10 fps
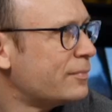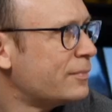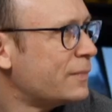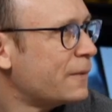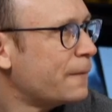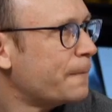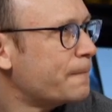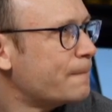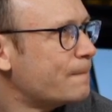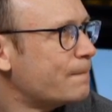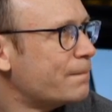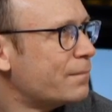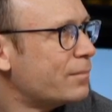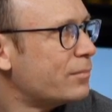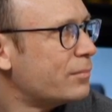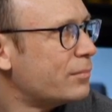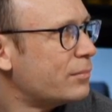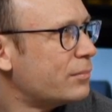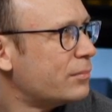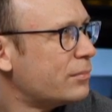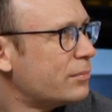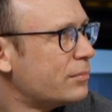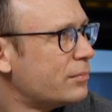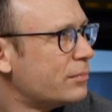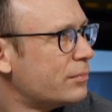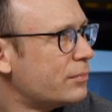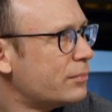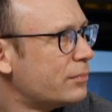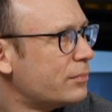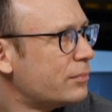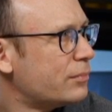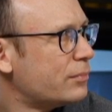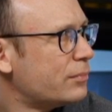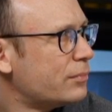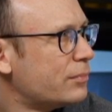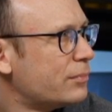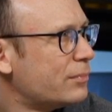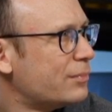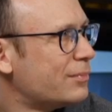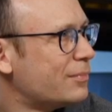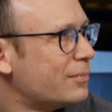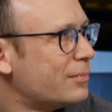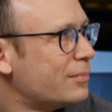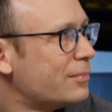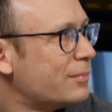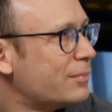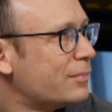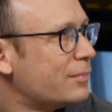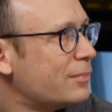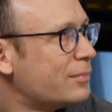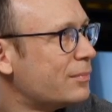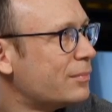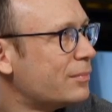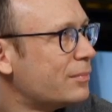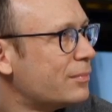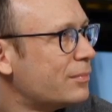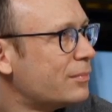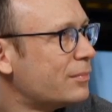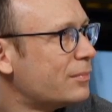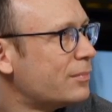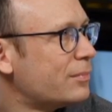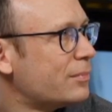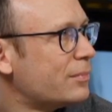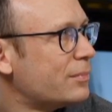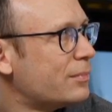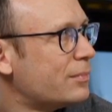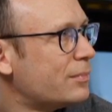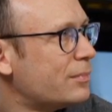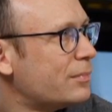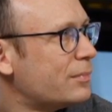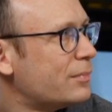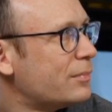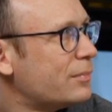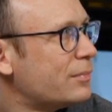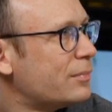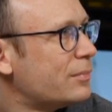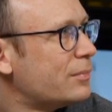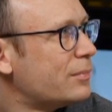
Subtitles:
The person shown says nothing.